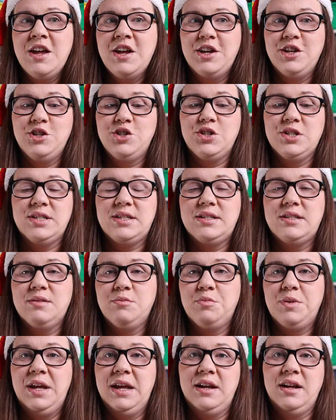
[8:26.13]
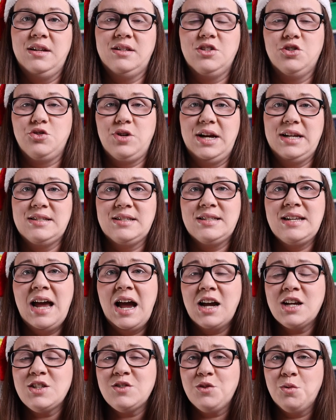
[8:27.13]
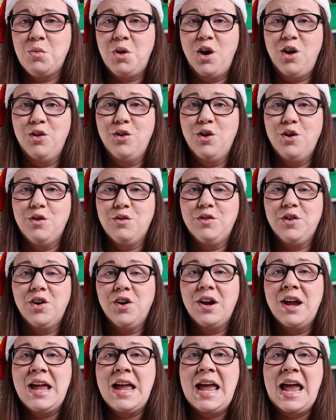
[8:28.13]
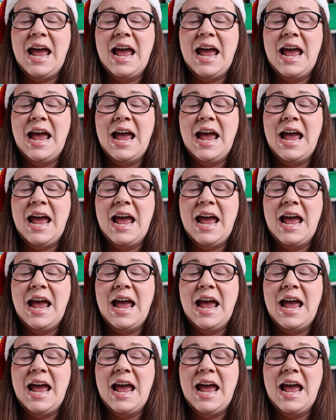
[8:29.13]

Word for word: and just getting to try snacks from all over.